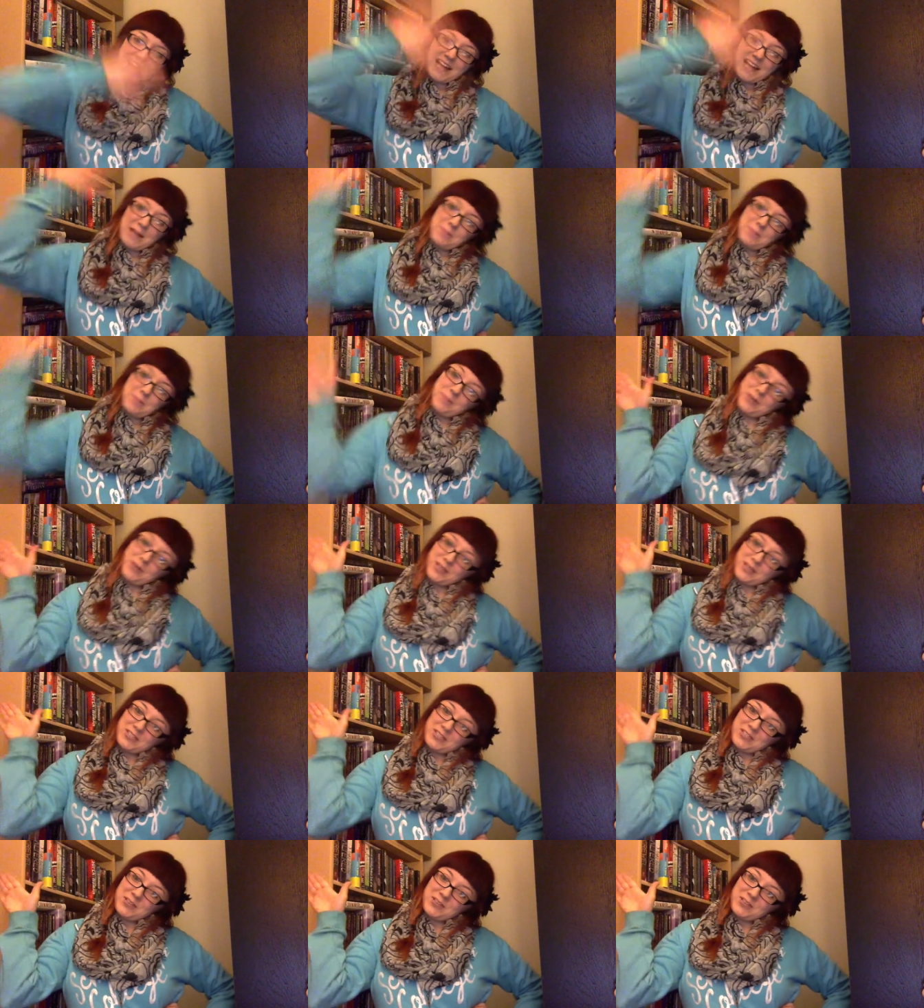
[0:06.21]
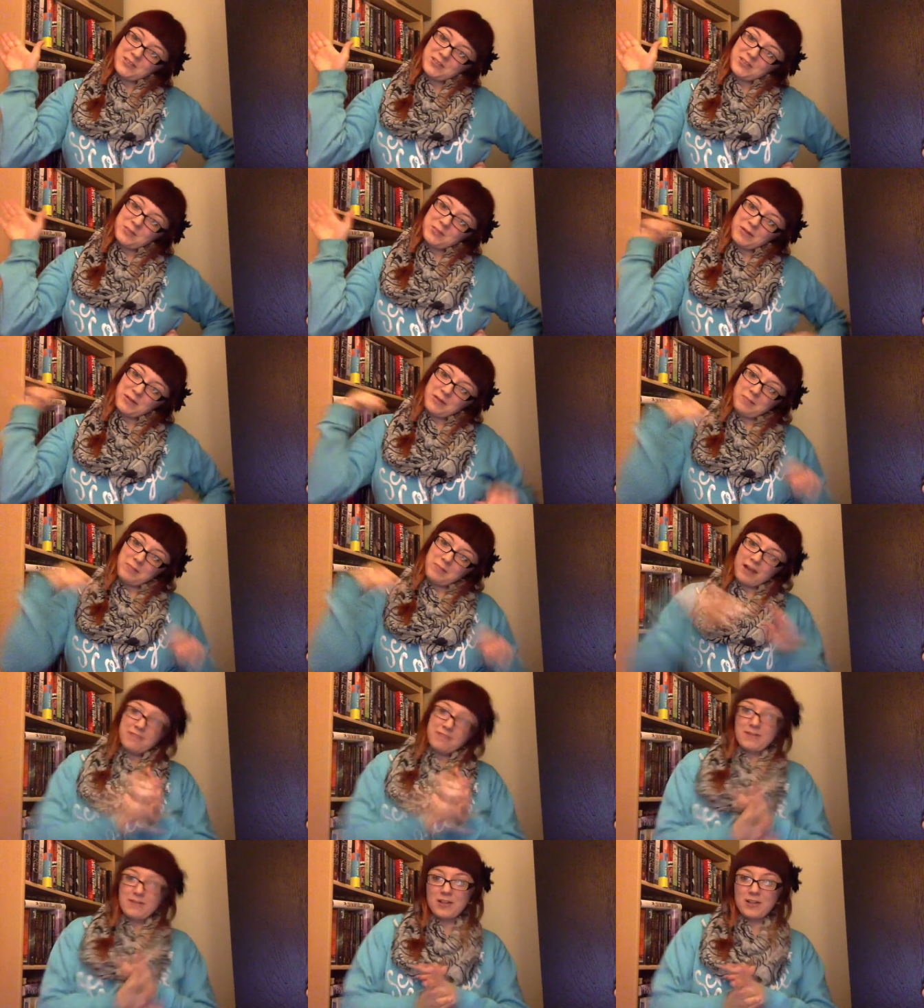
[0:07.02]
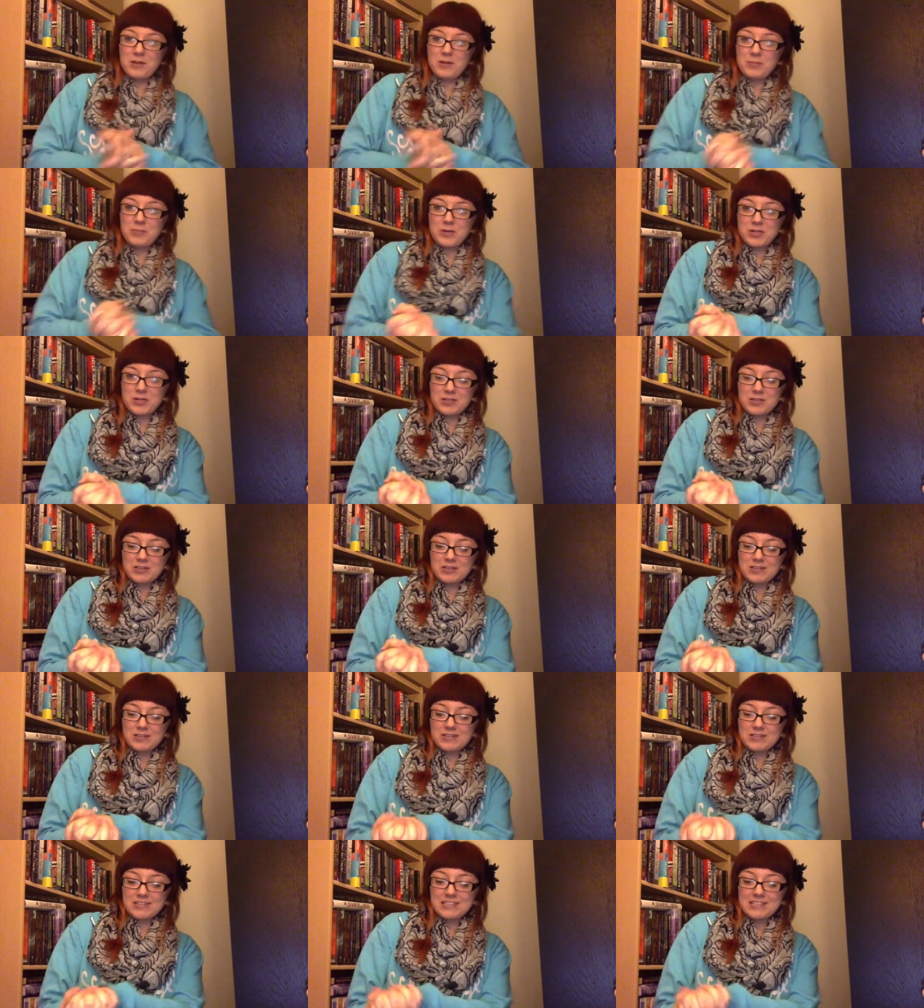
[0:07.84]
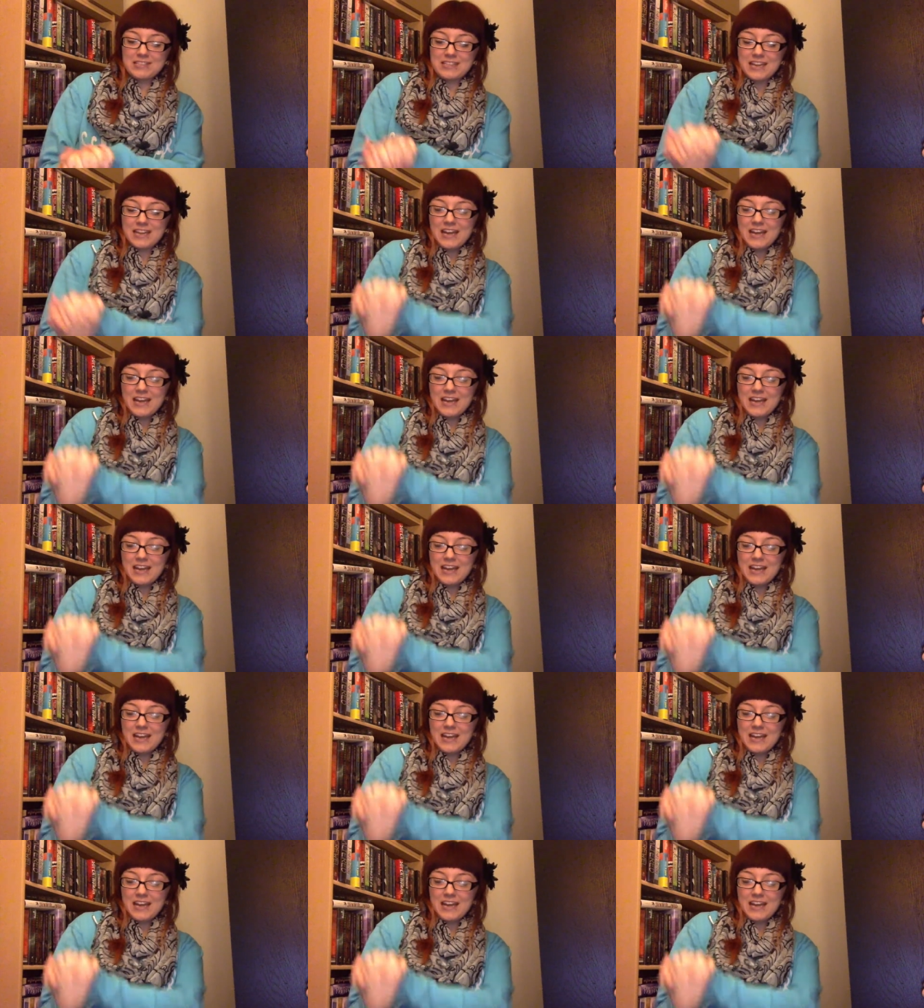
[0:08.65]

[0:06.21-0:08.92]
Hi, BookTube and my fellow book nerds.